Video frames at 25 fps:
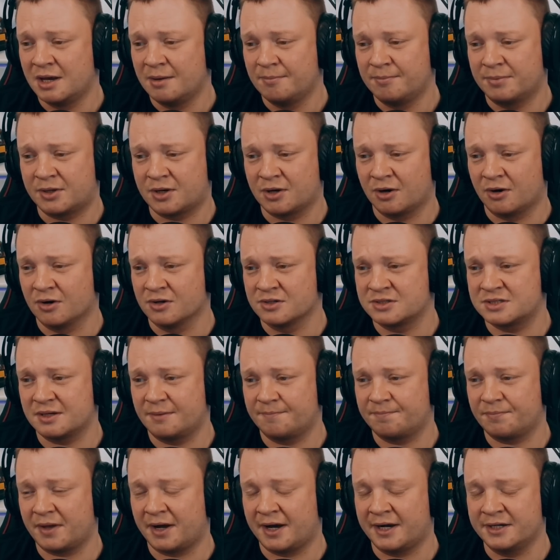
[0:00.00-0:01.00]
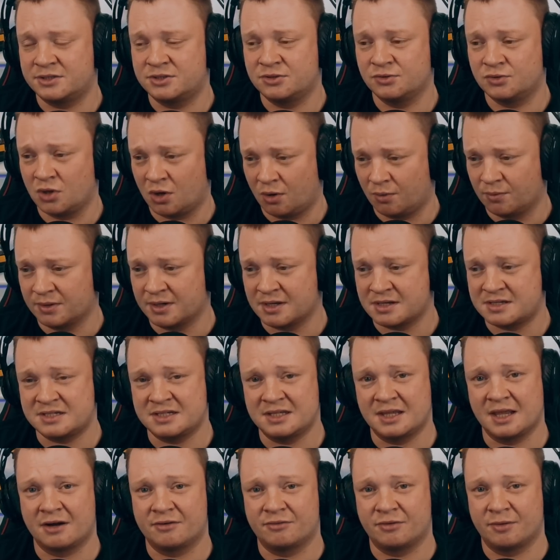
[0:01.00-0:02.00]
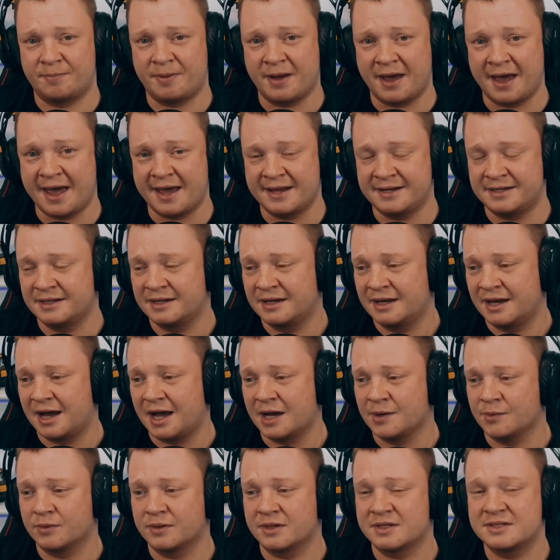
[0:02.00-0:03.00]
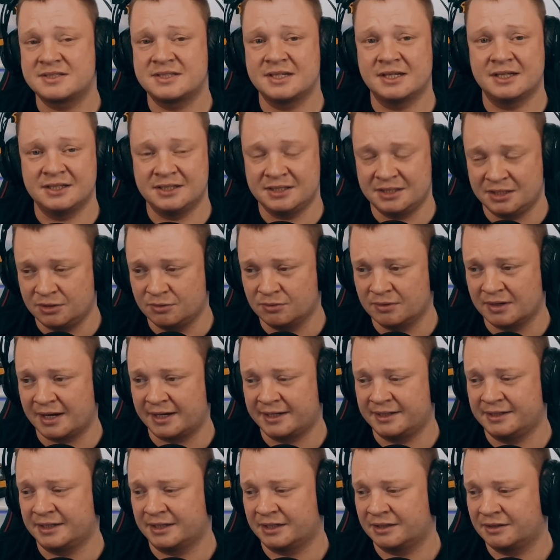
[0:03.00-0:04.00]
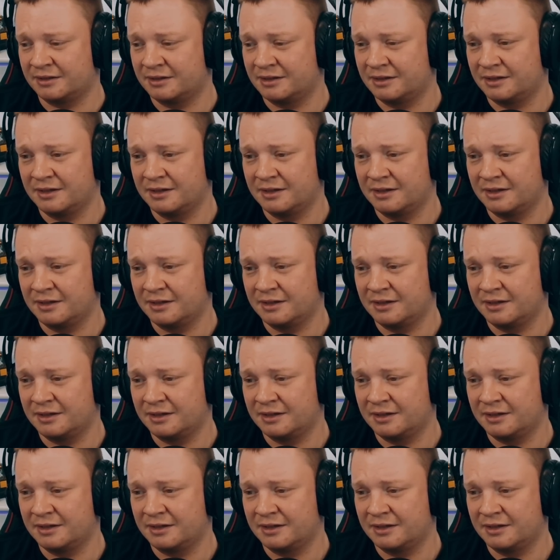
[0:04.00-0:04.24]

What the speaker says: because I do not want to see that repaired. I want to see a new lining.